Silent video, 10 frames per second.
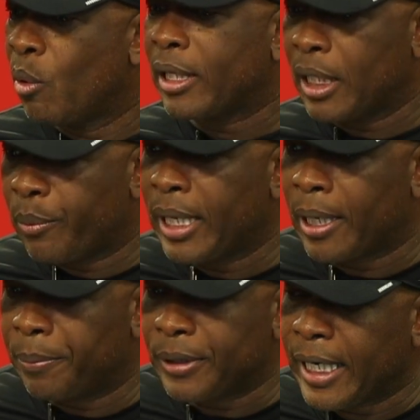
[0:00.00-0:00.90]
Well, I think we got
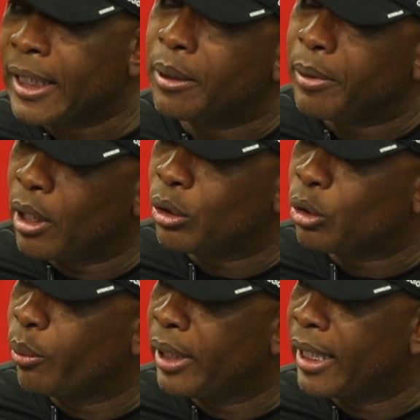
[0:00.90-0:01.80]
to protect them, and
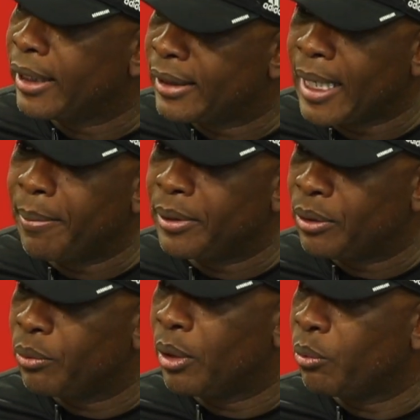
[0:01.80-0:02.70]
also we got to establish
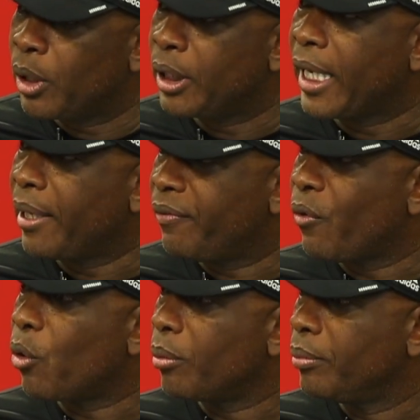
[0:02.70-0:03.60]
a run game
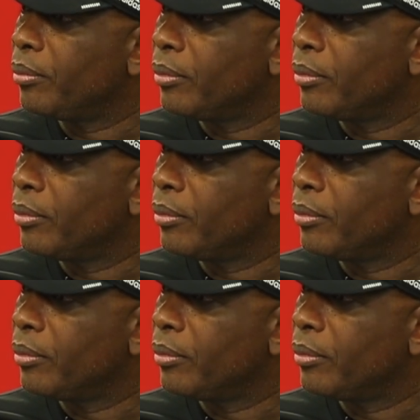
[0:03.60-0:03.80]
for them.